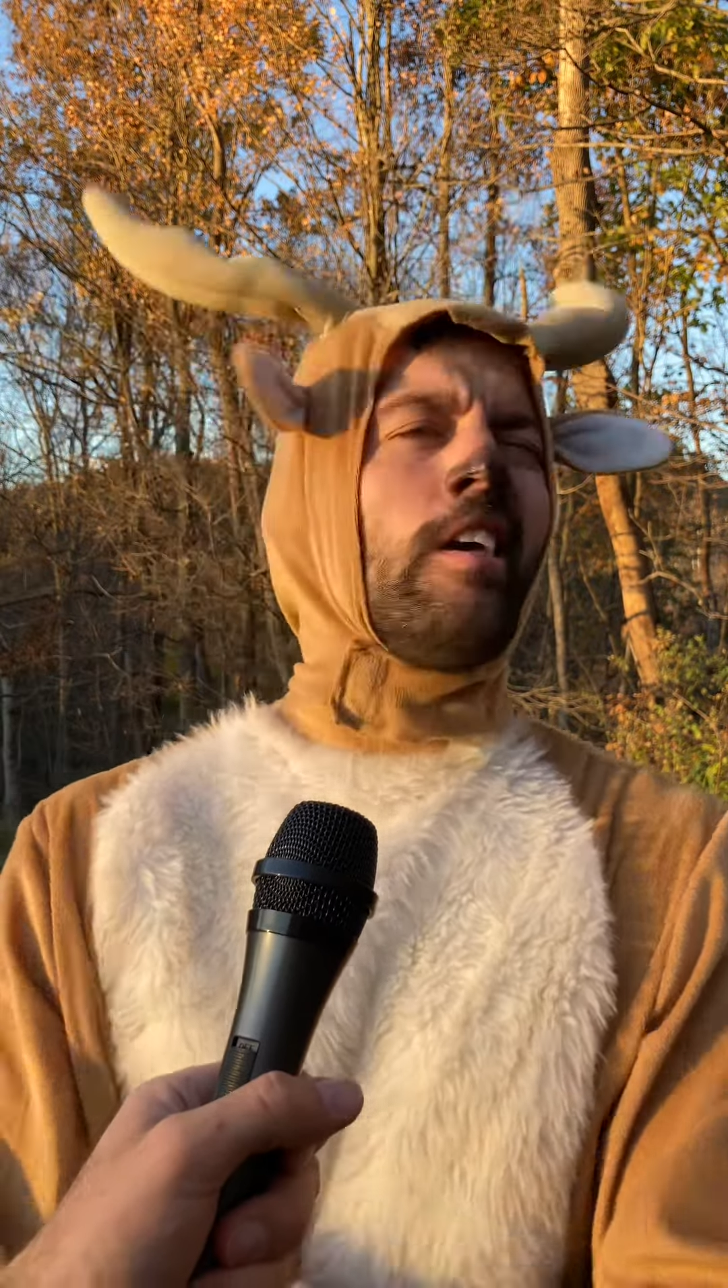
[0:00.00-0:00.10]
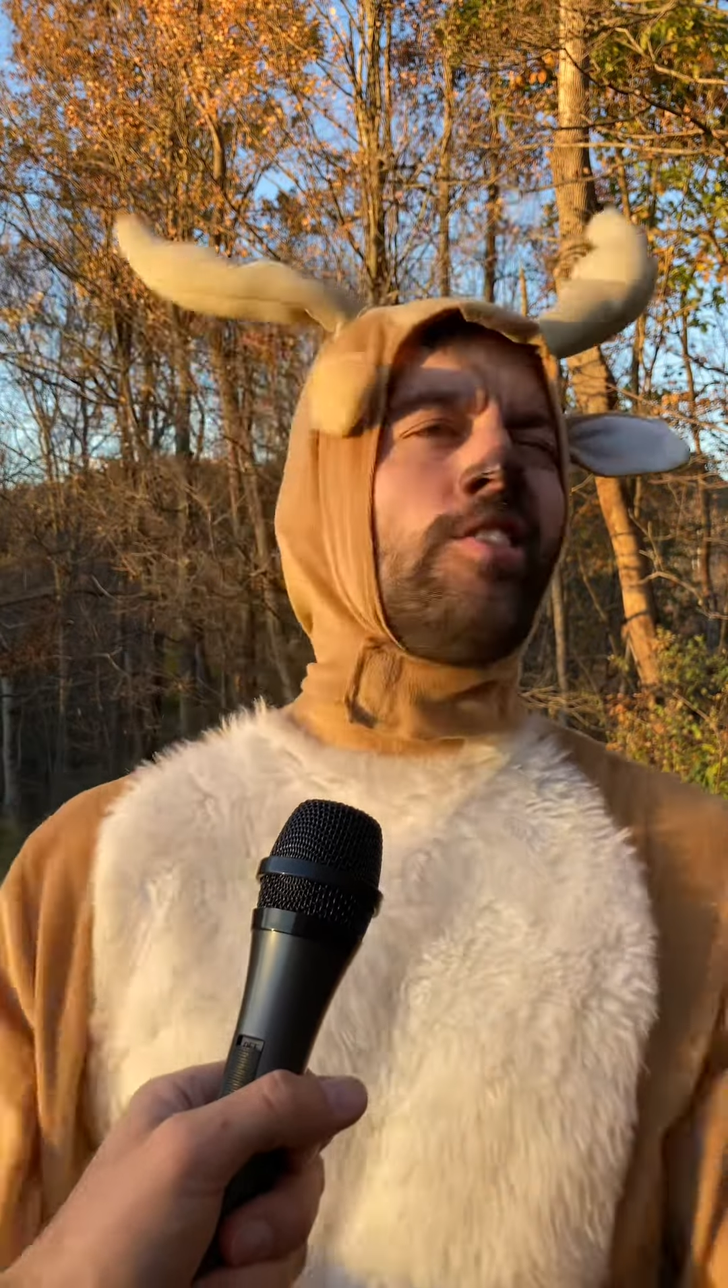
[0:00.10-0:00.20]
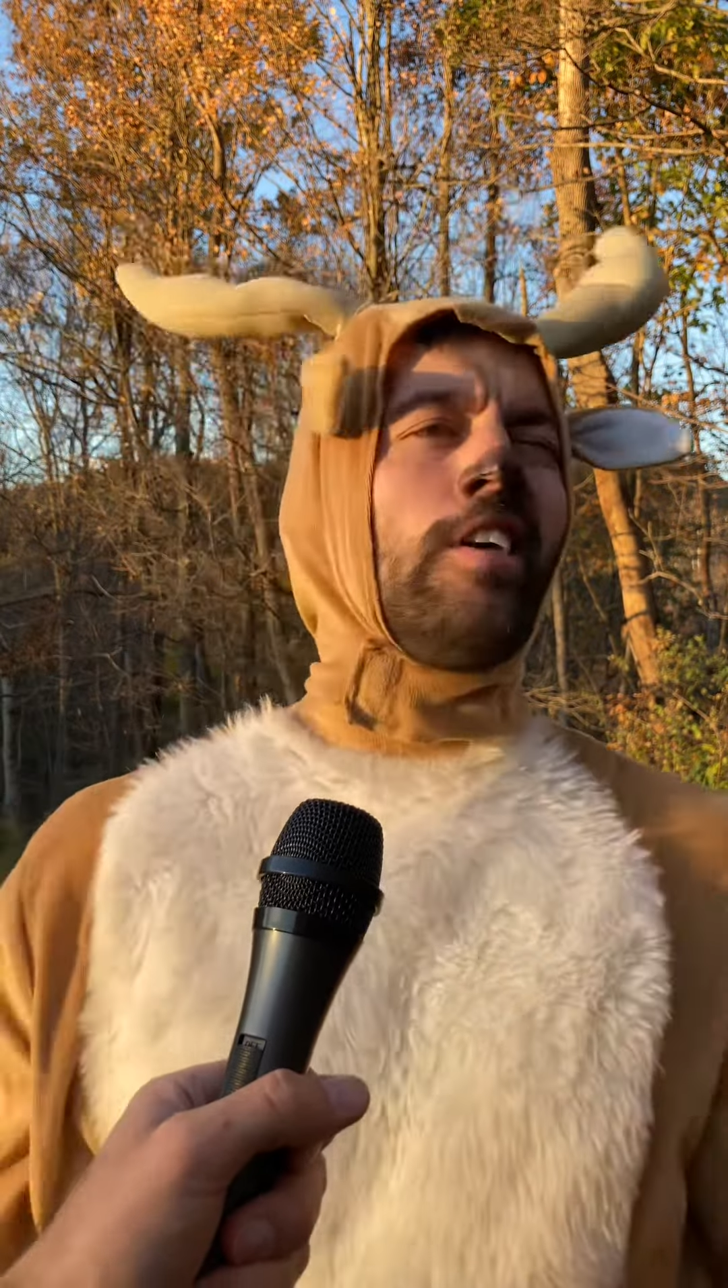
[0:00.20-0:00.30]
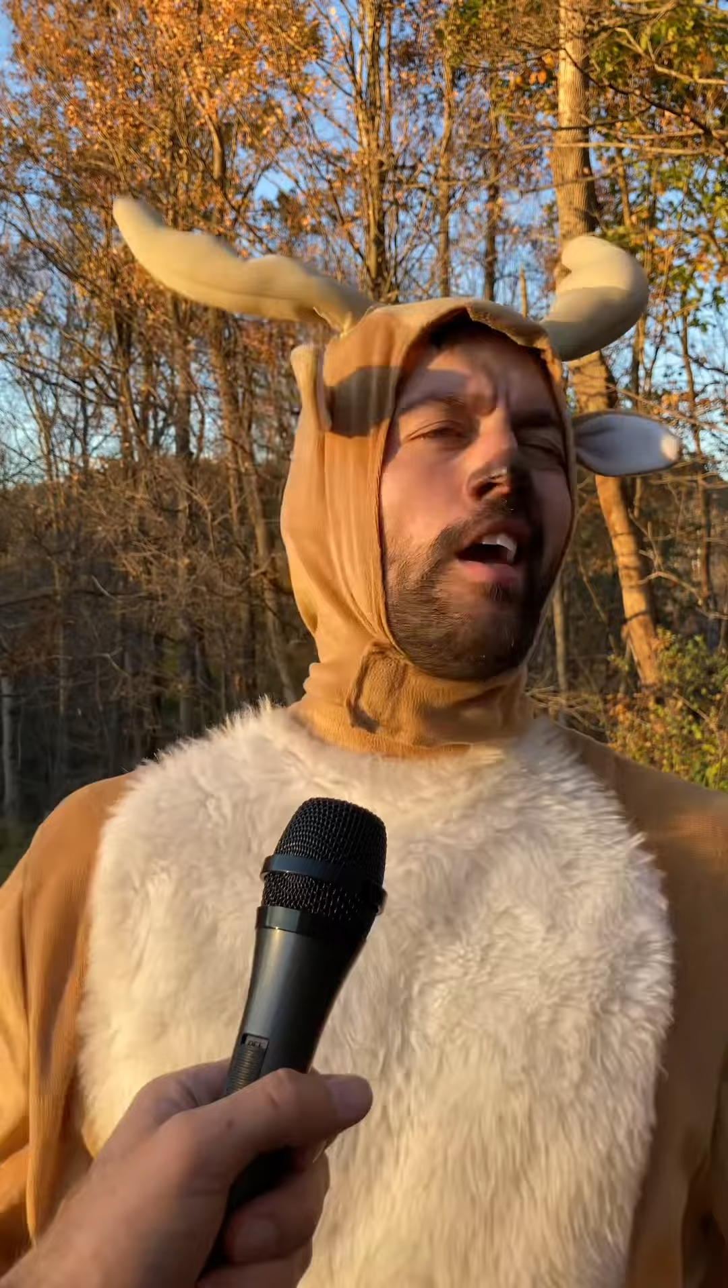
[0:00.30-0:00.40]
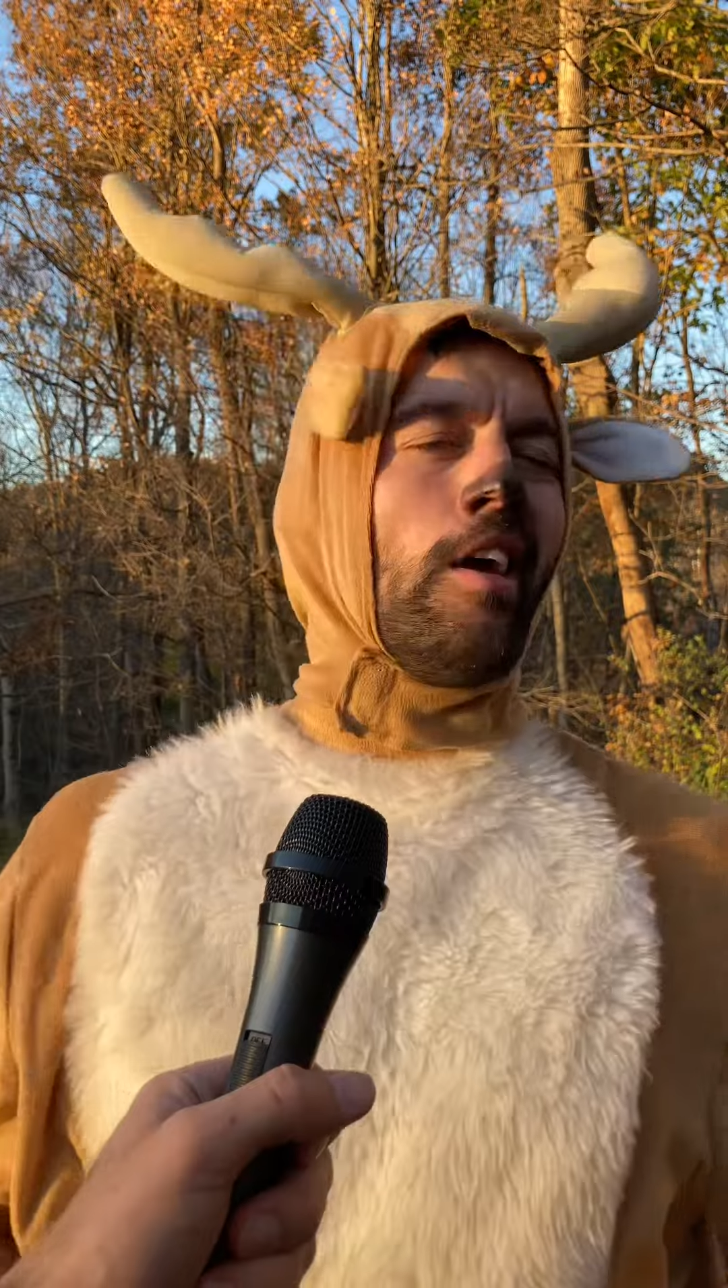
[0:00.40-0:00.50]

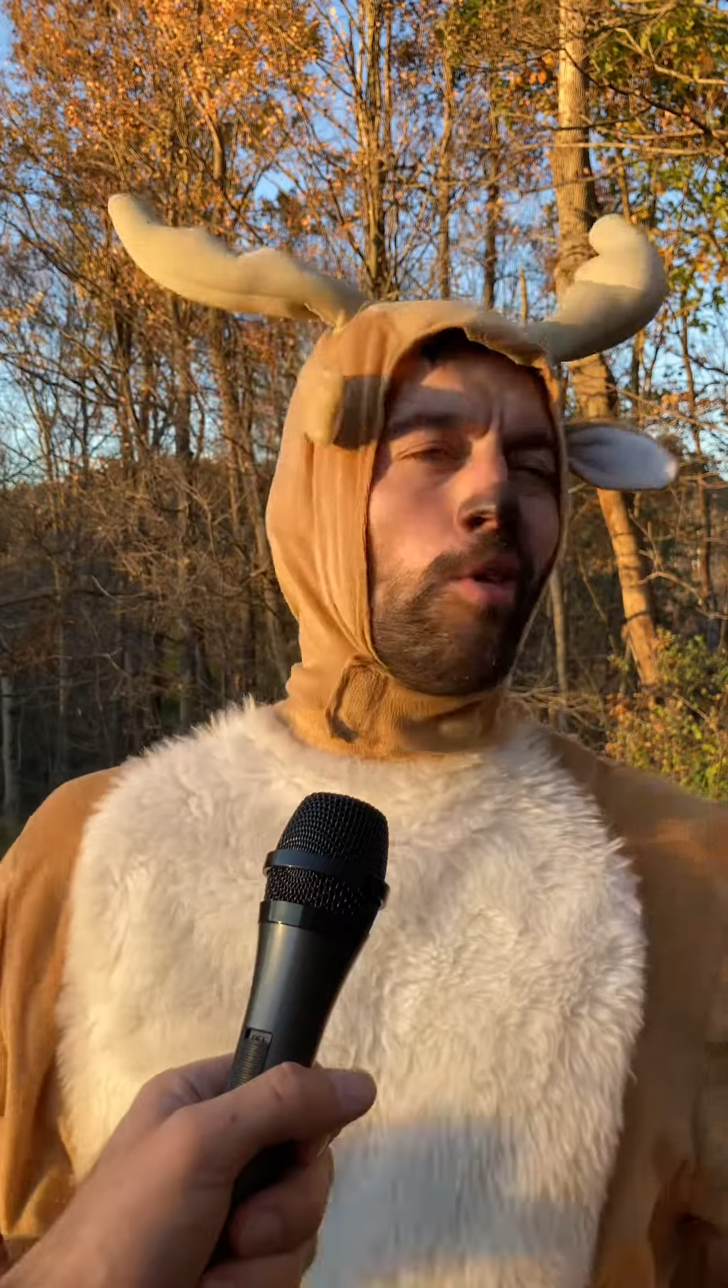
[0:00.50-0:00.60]
She ain't